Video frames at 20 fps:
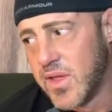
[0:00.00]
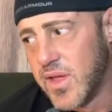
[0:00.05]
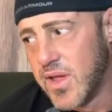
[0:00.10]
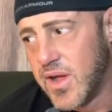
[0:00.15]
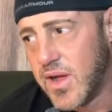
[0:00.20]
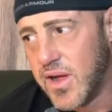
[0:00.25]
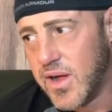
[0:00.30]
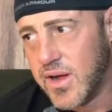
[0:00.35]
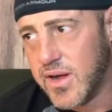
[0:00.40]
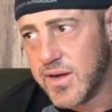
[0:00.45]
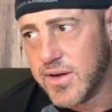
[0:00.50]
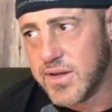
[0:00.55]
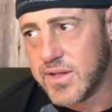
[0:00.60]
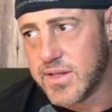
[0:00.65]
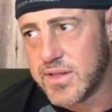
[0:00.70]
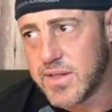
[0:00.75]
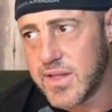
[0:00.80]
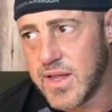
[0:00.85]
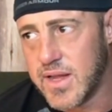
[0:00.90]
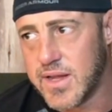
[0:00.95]
uh,
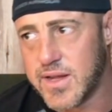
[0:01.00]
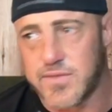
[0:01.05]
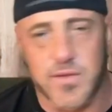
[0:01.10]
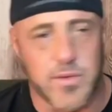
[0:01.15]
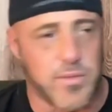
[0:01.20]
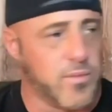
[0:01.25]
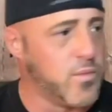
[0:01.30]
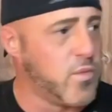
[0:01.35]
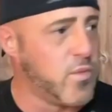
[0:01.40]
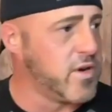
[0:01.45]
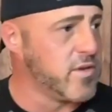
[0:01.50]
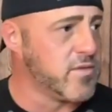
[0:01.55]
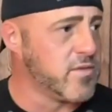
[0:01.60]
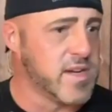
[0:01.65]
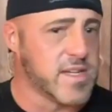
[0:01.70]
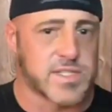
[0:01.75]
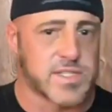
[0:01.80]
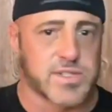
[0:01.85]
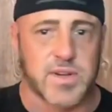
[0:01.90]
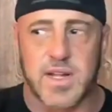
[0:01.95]
like from one
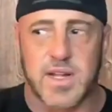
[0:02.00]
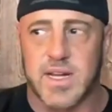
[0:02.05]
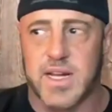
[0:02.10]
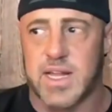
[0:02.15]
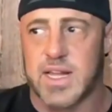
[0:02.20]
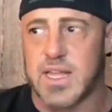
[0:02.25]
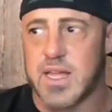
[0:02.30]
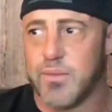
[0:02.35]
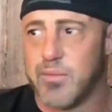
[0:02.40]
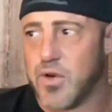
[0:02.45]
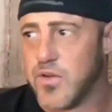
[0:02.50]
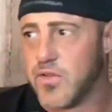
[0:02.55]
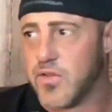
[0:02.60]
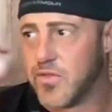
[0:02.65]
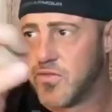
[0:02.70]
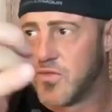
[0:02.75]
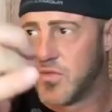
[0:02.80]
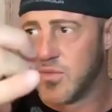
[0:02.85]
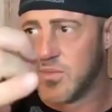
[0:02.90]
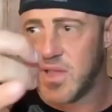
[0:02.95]
restaurant. I came over
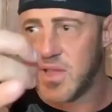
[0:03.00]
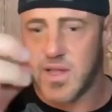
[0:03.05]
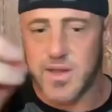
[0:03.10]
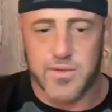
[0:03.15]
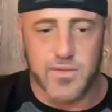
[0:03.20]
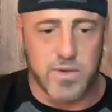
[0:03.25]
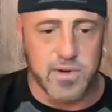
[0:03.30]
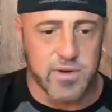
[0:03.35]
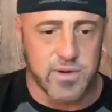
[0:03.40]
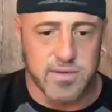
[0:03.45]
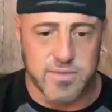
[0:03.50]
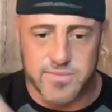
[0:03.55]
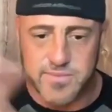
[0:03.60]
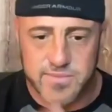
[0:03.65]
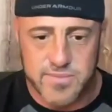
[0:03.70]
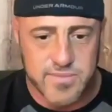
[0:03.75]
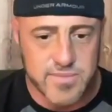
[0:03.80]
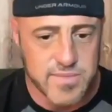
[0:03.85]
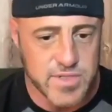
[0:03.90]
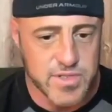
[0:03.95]
from like where the
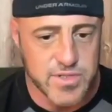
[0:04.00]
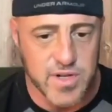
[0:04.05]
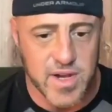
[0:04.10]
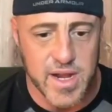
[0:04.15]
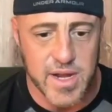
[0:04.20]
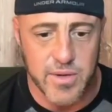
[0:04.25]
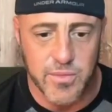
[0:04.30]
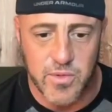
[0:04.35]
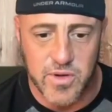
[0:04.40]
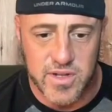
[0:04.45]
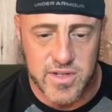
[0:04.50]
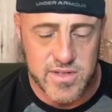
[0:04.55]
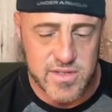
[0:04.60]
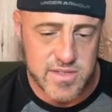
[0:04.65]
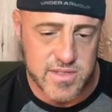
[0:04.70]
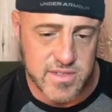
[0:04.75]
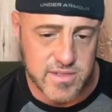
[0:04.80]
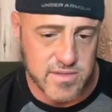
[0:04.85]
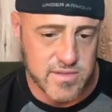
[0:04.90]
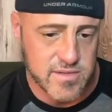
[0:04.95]
train
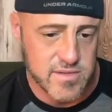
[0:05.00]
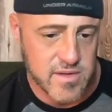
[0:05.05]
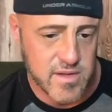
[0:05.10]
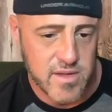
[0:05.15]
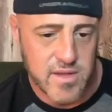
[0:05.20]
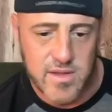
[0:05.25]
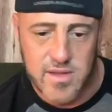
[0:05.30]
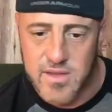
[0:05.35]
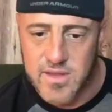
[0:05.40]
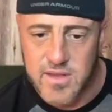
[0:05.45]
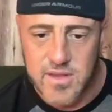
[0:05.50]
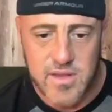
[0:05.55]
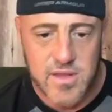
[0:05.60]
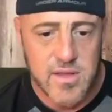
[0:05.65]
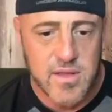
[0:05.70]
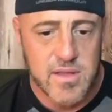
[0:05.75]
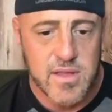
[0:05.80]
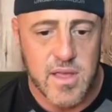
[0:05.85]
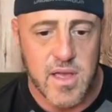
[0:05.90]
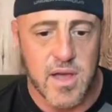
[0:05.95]
was, and
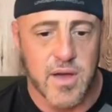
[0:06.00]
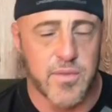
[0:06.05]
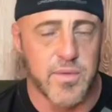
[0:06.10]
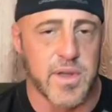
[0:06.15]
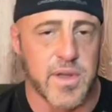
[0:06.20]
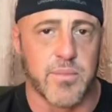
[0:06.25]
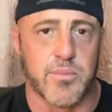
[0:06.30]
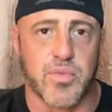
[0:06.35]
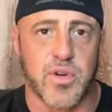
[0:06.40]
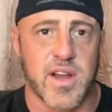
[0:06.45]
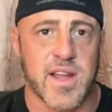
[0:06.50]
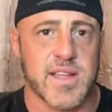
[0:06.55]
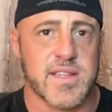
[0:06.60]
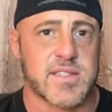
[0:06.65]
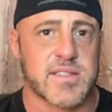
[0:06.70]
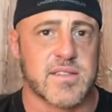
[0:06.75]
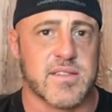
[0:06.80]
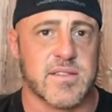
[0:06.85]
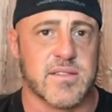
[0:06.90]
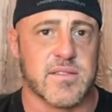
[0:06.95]
yeah, we
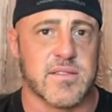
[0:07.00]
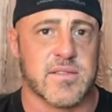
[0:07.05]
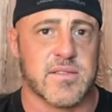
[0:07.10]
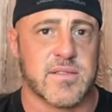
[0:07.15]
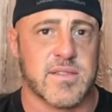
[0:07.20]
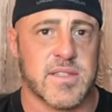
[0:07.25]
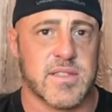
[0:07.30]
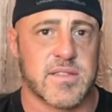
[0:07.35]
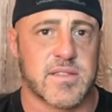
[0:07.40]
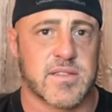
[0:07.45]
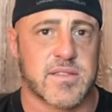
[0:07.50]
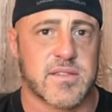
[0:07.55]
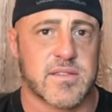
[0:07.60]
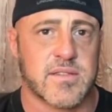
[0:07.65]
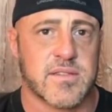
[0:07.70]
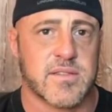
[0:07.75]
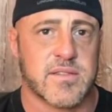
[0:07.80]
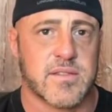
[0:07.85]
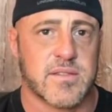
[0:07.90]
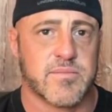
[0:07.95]
embraced. And he's
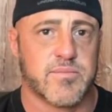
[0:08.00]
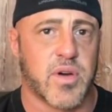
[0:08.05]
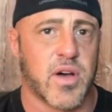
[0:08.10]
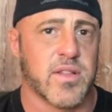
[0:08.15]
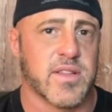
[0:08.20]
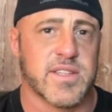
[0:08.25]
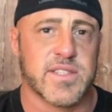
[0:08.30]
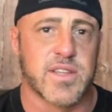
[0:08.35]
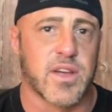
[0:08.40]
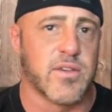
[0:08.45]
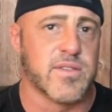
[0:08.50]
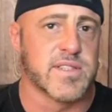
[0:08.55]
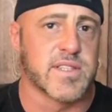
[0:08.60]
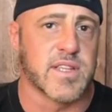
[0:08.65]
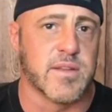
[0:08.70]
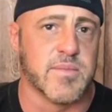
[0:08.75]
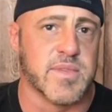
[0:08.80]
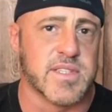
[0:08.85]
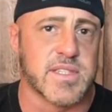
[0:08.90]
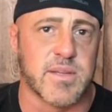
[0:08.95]
Paulie's always
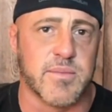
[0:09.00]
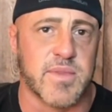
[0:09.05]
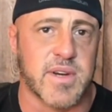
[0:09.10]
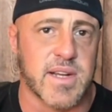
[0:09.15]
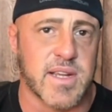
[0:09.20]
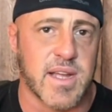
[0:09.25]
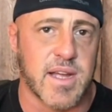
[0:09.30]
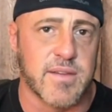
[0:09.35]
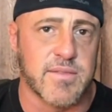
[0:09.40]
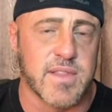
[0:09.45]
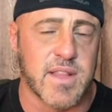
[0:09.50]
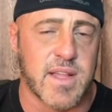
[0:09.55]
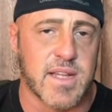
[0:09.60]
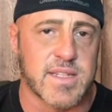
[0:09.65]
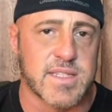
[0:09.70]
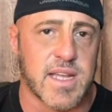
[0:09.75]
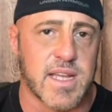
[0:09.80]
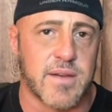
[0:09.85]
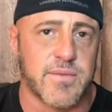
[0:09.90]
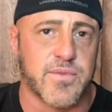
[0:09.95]
going to be somebody I have a lot of
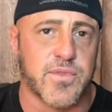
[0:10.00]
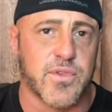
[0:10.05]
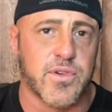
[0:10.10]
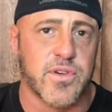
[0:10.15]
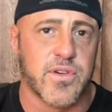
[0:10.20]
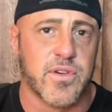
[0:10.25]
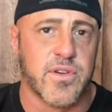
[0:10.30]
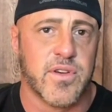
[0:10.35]
time for.